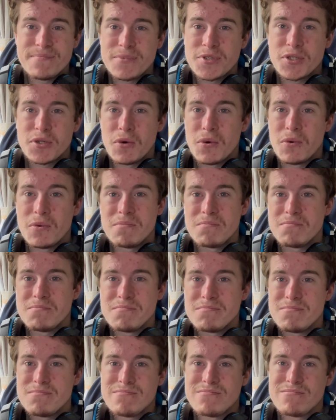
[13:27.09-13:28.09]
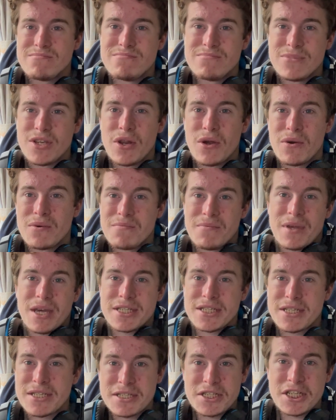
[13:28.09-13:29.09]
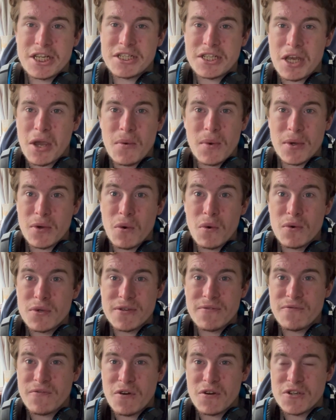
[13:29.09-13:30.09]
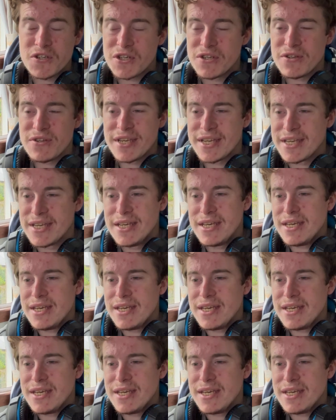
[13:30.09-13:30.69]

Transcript: So, you know, that's just how it goes, unfortunately.